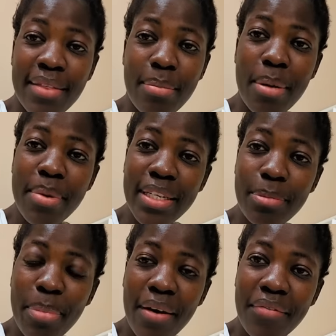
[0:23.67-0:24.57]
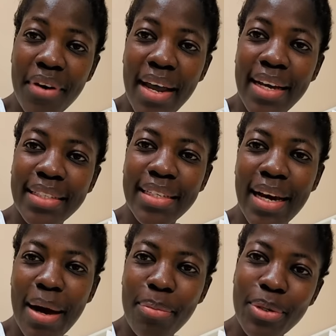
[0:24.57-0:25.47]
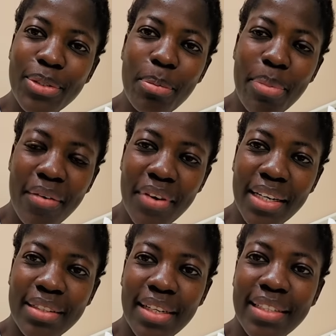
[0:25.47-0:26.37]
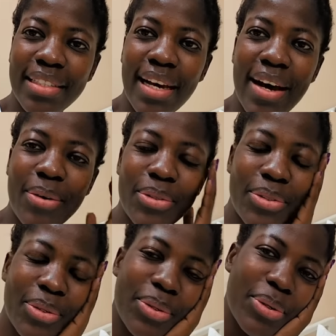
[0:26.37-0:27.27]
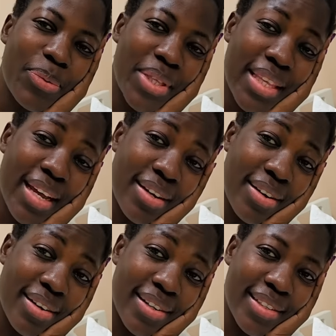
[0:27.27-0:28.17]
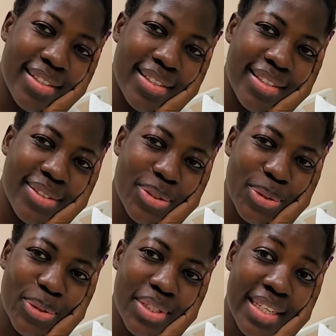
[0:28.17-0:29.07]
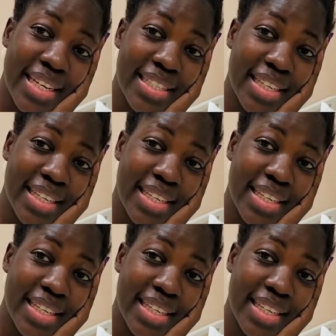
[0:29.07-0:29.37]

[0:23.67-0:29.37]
the baby is perfect. I'm also perfect right now. So we thank God. So stay